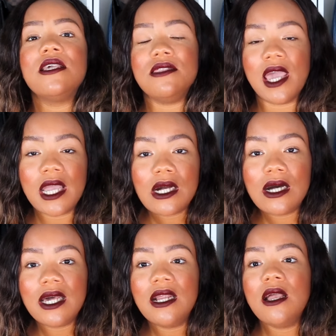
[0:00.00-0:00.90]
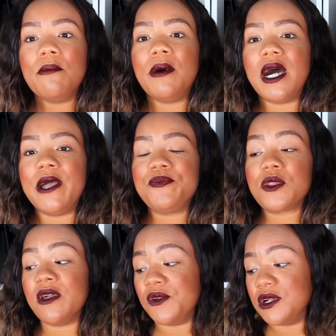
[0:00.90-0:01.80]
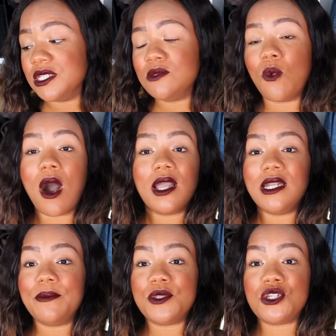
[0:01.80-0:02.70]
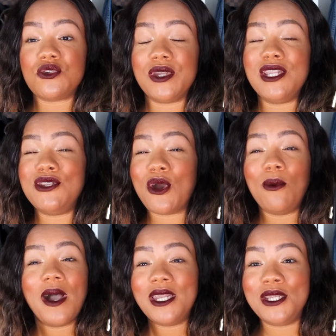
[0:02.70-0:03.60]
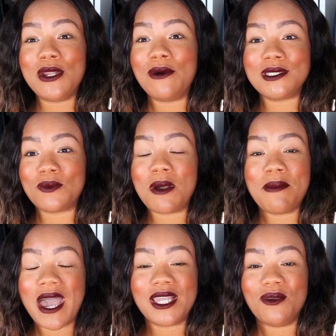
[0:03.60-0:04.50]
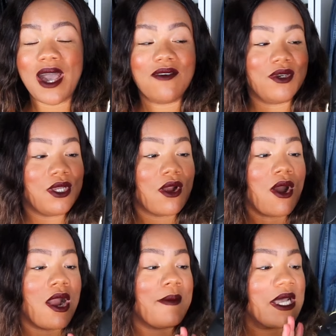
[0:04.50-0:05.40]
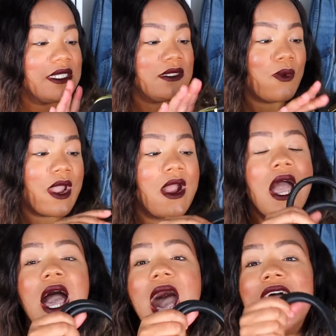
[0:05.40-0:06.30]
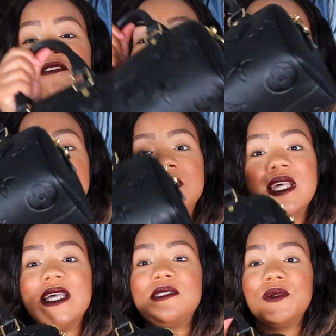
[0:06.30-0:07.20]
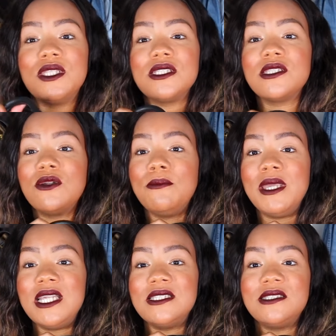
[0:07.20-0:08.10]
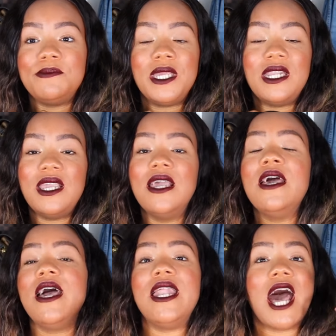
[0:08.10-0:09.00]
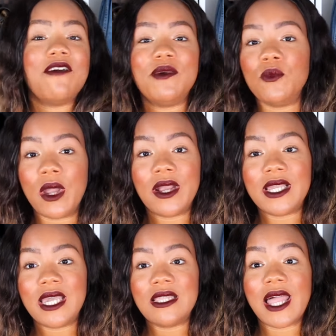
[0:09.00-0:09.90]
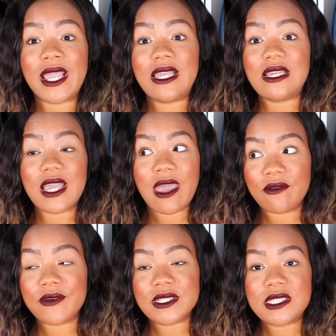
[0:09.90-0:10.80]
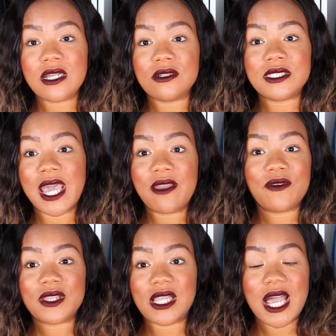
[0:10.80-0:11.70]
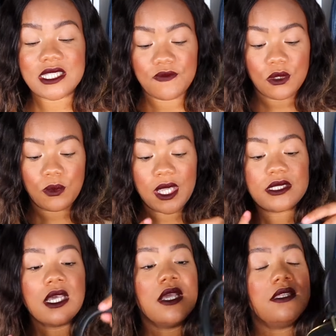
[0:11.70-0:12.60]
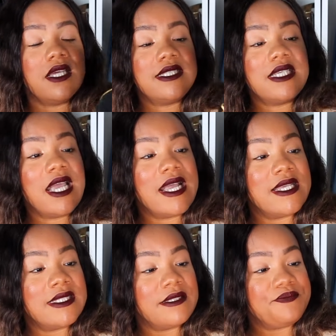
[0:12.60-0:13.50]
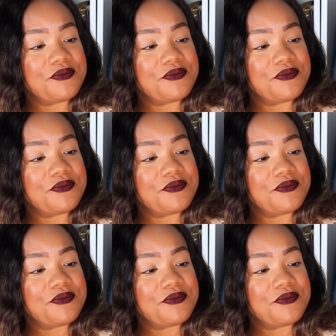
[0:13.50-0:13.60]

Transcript: they could, but if you're just walking up the street, nobody knows what bag you have on your arm. I swear. I have been obsessed with this little mini Speedy and I've been wearing it like every single day for the last few weeks. This is